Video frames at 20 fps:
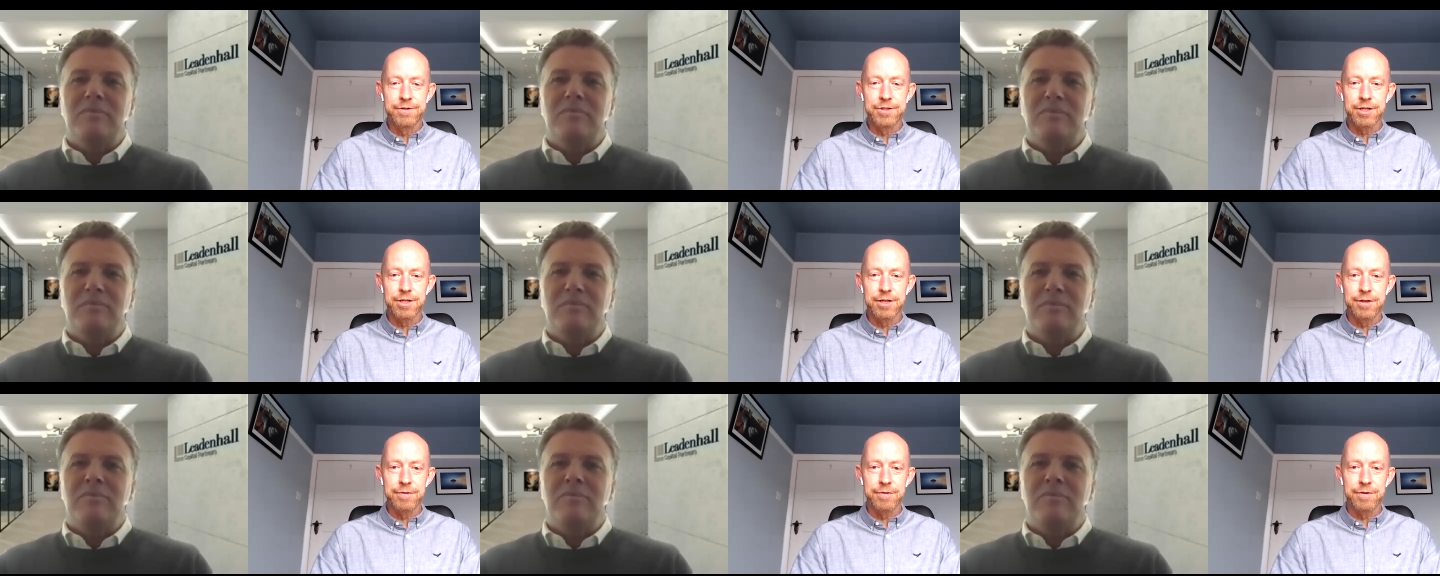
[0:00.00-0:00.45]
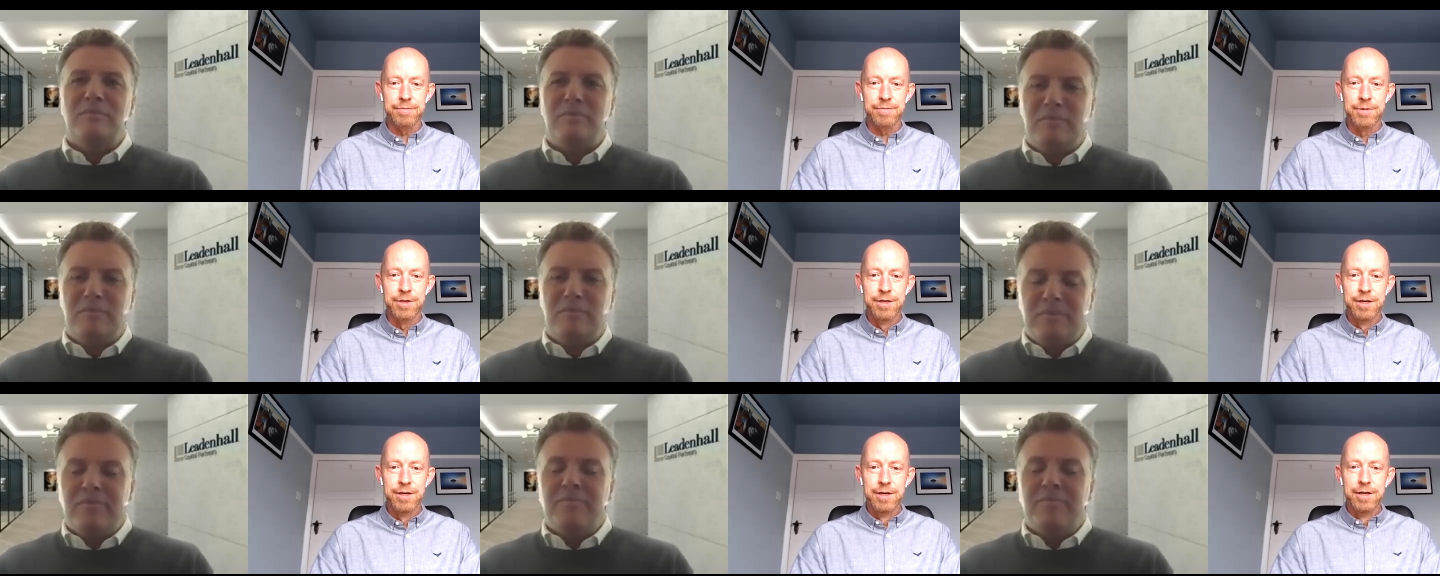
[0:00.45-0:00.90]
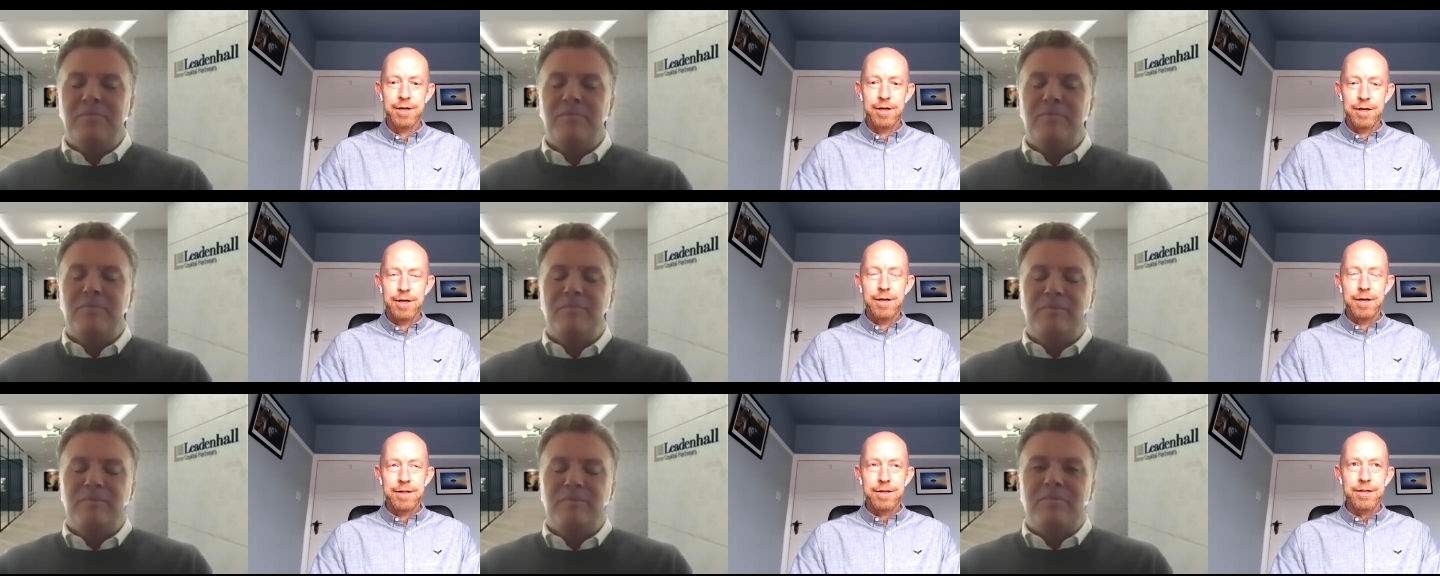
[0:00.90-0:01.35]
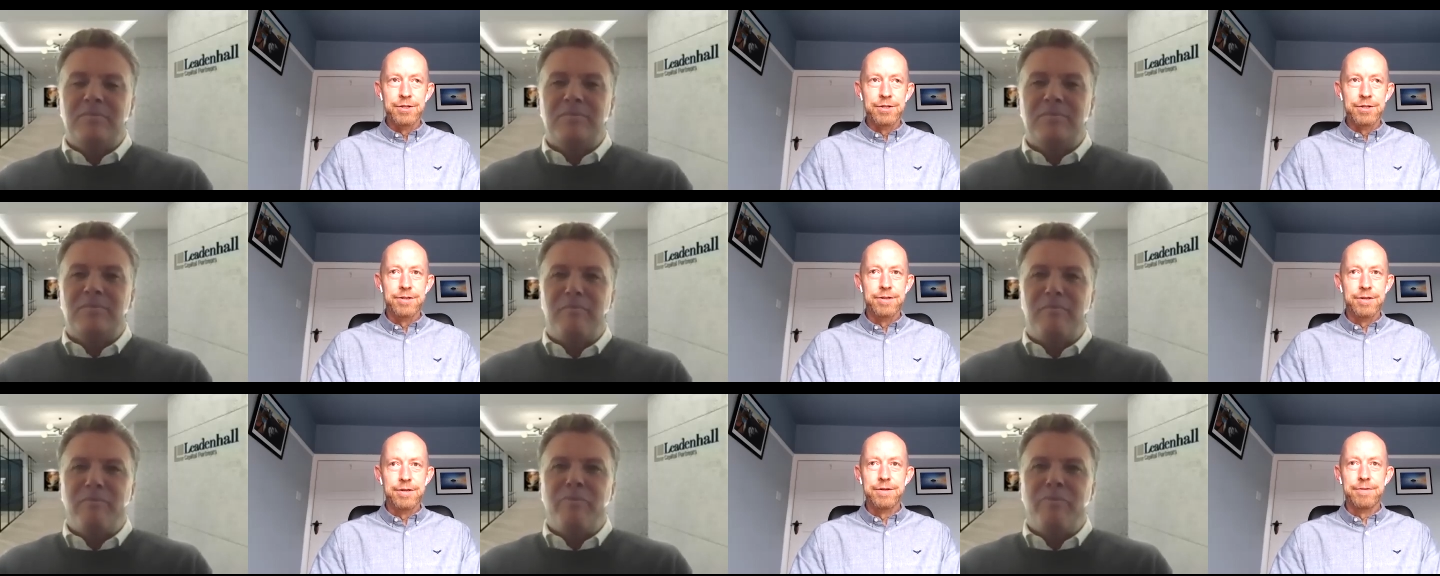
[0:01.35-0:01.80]
Speaker 1: So um,
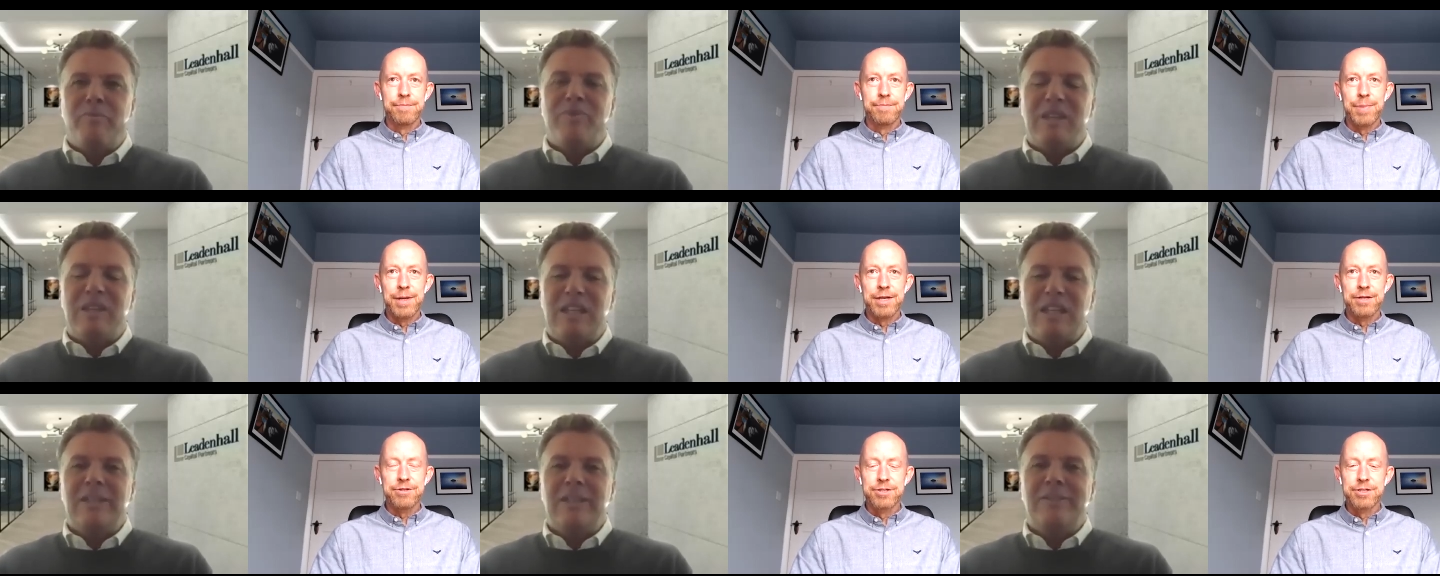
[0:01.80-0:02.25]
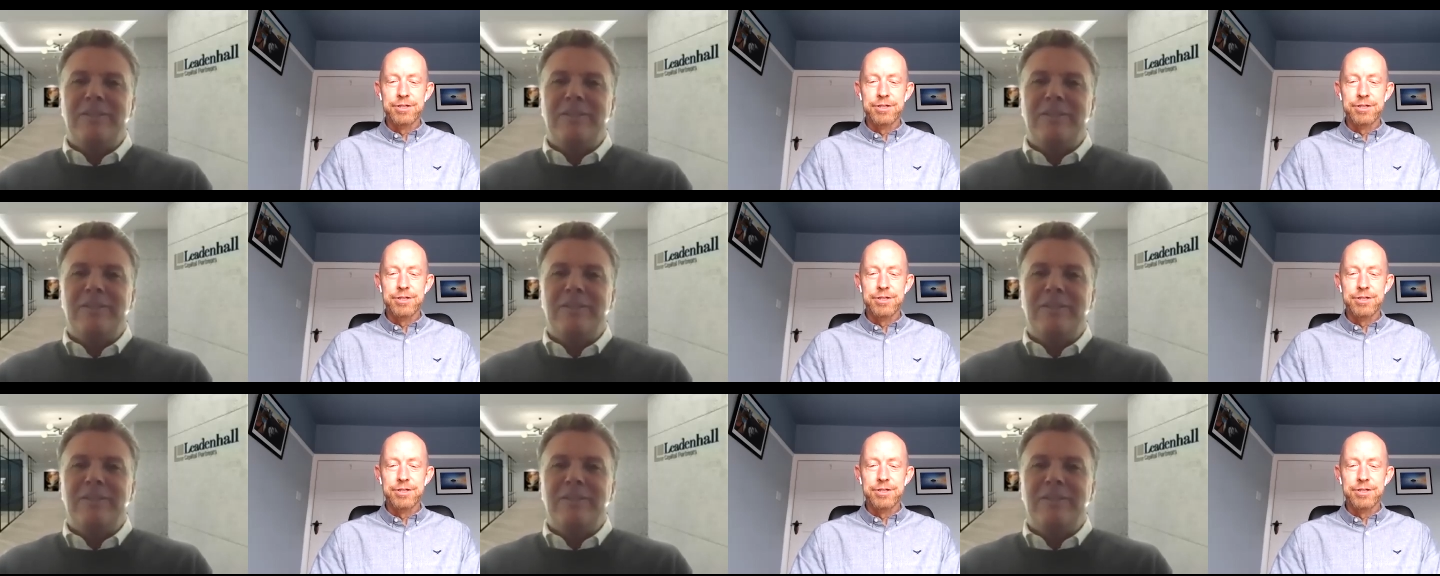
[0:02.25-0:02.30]
there's been